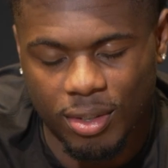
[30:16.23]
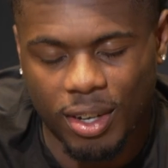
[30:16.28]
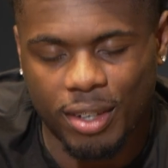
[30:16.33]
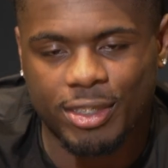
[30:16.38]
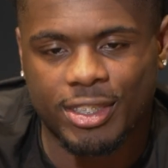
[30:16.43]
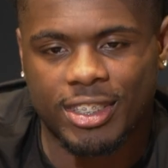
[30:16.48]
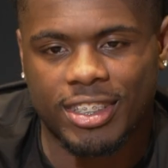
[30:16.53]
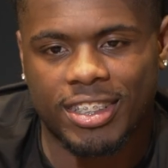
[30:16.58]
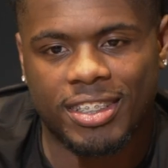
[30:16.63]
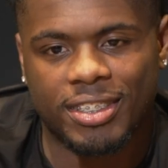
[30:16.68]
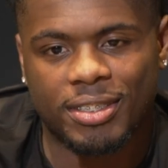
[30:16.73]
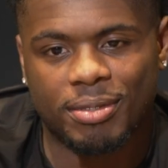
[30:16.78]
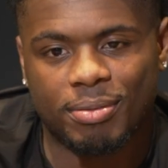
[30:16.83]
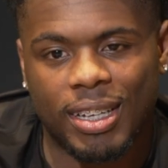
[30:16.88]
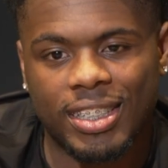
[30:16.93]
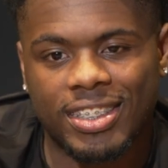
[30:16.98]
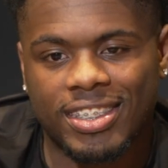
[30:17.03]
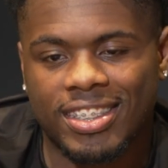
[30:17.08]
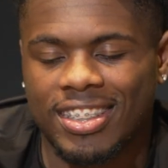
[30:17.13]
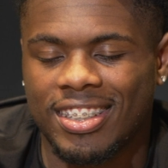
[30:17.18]
Favorite teams,
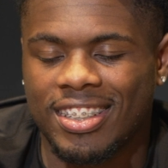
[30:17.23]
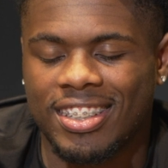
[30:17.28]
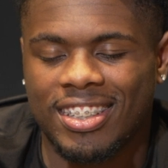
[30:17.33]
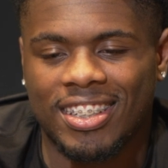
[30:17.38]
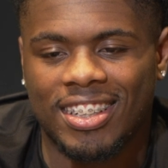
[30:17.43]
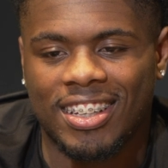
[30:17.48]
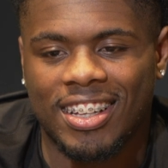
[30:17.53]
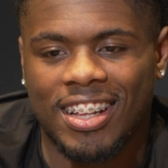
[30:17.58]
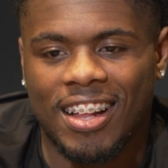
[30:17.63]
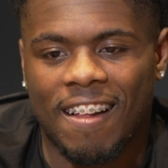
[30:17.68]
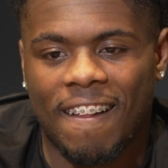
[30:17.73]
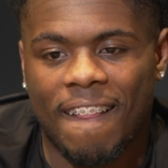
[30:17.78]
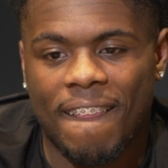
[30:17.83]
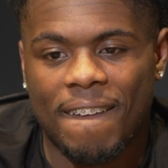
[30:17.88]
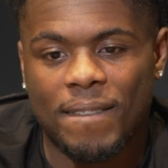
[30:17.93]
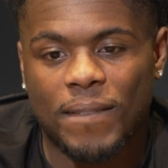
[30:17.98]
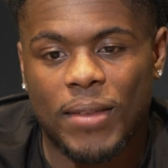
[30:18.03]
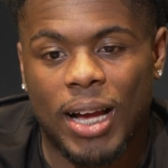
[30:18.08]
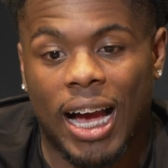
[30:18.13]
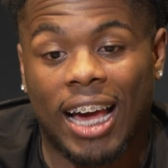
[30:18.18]
basically.
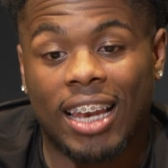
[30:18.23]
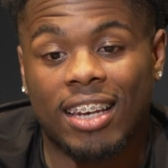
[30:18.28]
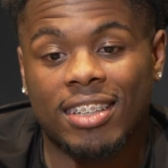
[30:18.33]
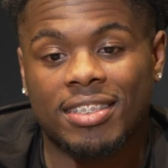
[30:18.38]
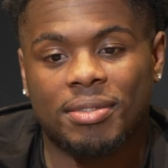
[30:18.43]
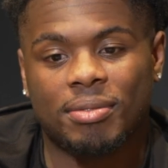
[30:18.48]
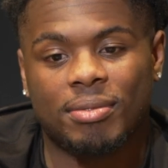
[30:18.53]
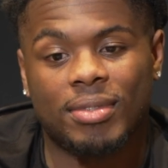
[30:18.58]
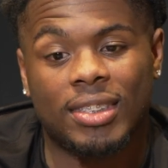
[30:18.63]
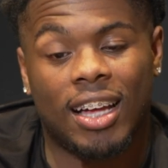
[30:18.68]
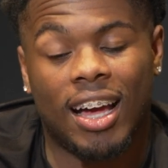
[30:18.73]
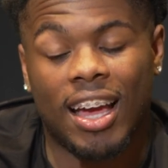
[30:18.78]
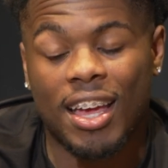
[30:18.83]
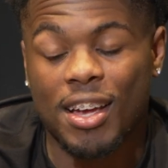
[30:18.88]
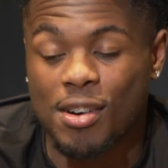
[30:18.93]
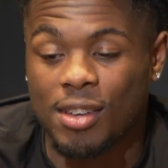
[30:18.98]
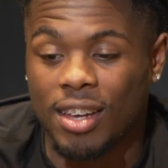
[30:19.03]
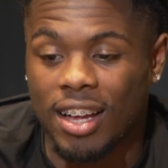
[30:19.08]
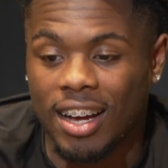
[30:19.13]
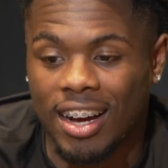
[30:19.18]
I
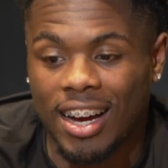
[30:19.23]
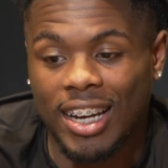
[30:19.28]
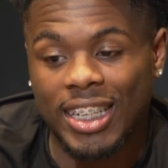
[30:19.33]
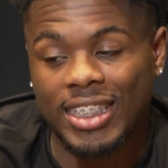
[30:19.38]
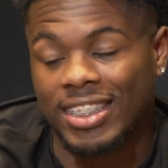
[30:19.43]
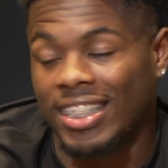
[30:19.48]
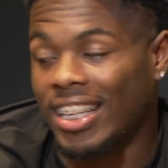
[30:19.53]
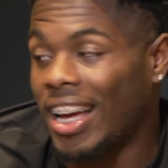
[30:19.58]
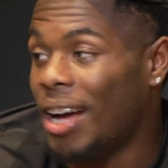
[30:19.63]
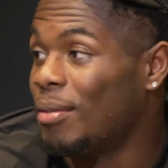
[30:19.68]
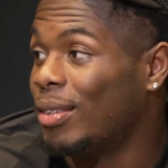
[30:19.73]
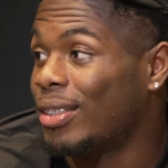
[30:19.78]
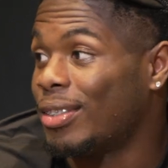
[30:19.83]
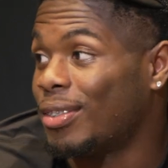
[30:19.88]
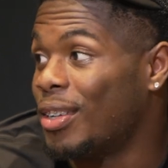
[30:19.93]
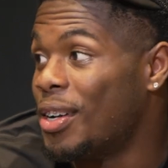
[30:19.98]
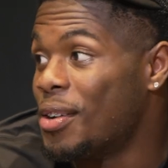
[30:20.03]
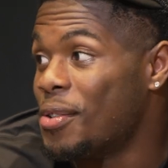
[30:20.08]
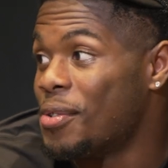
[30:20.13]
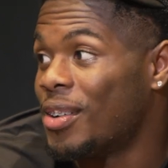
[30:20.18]
ain't gonna lie. Honestly, I mess
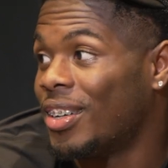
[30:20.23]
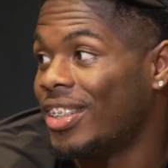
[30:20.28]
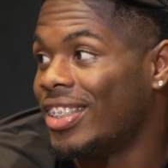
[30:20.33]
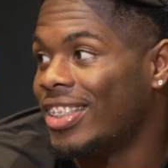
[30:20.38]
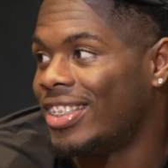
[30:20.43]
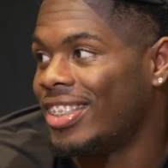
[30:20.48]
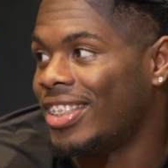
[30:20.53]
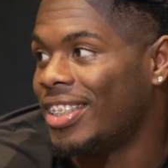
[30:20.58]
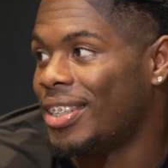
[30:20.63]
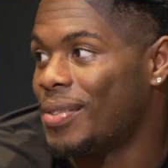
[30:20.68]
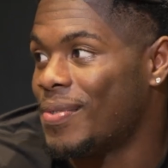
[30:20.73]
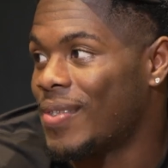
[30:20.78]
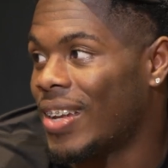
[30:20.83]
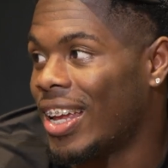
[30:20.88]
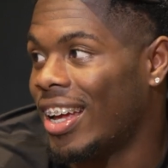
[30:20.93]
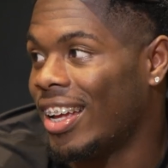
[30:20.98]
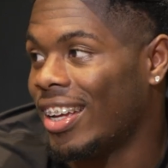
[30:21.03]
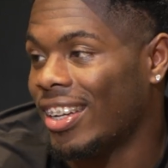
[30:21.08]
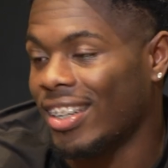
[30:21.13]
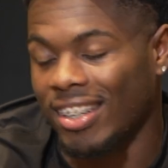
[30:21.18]
with everyone on the team.
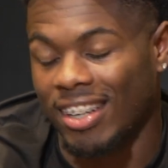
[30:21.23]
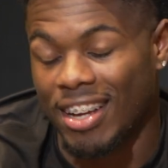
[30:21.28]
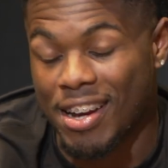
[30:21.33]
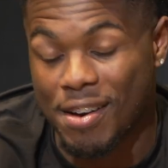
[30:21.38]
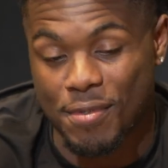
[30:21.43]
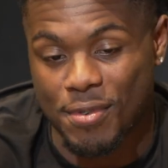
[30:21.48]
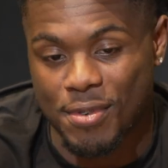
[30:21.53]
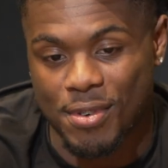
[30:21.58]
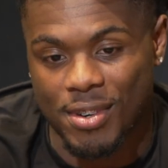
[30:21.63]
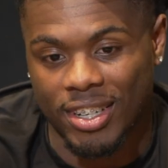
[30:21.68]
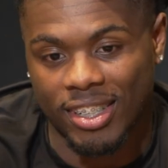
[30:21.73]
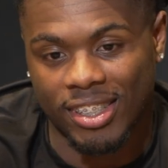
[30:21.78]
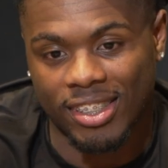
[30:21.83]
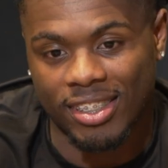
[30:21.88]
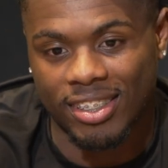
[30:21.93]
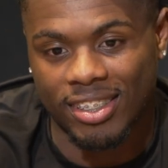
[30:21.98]
Like everyone.